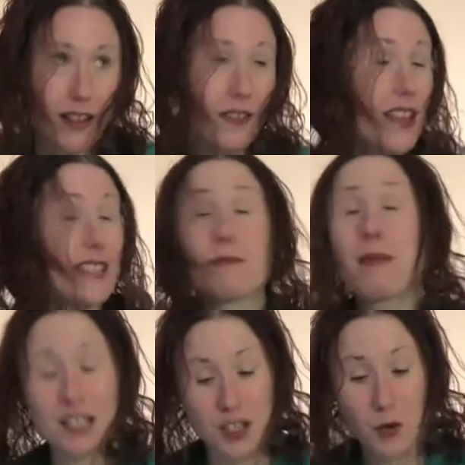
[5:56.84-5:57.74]
There's a
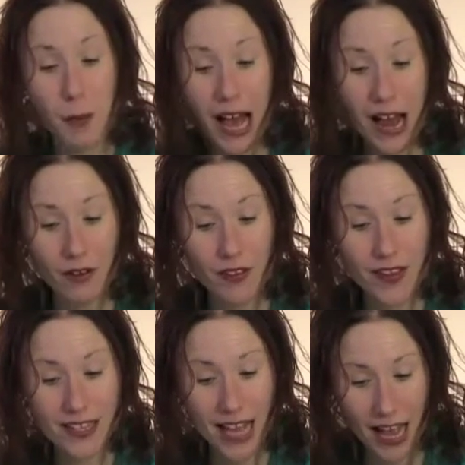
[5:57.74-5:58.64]
magical power in
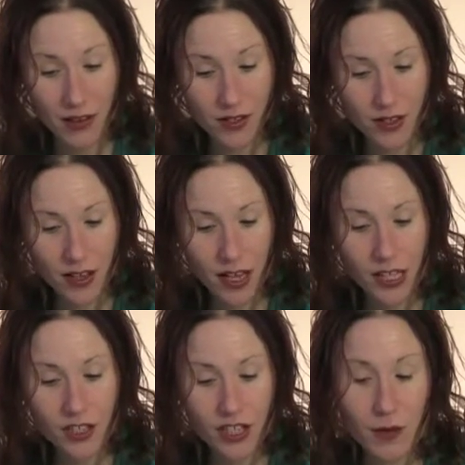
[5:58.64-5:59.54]
this house,
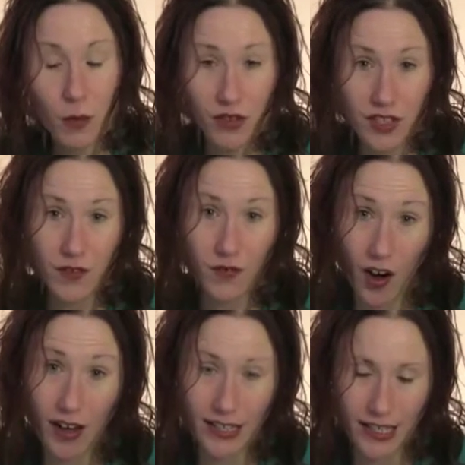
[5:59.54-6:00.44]
and she wanted to
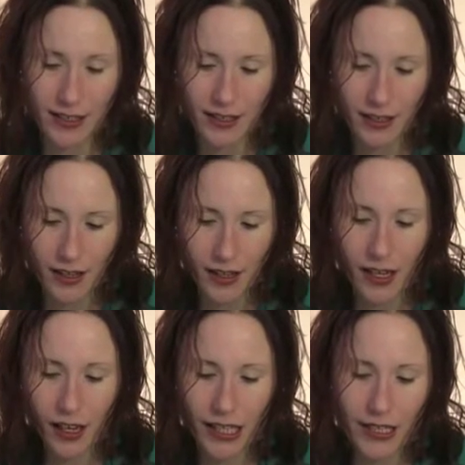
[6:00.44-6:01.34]
find it.
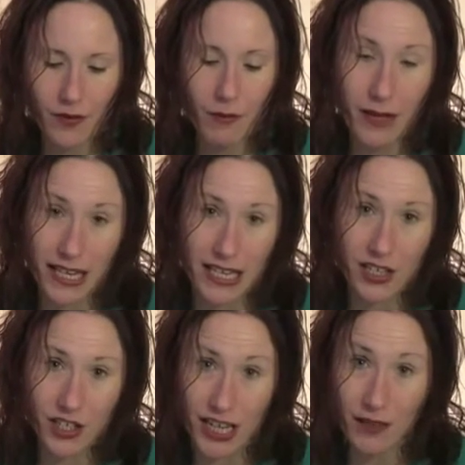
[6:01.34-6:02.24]
Luckily for me,
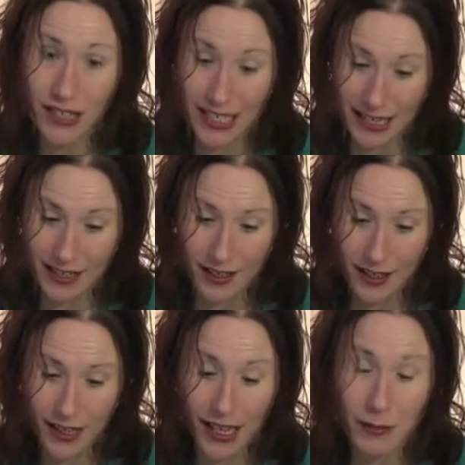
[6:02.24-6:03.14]
she never did.
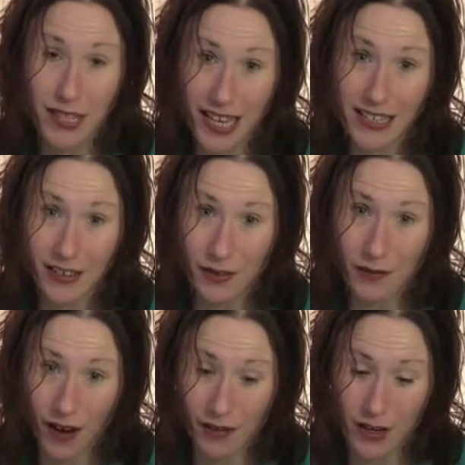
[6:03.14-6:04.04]
It was hidden
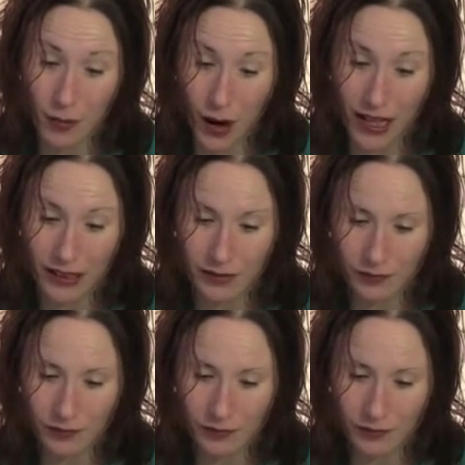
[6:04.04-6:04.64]
very well.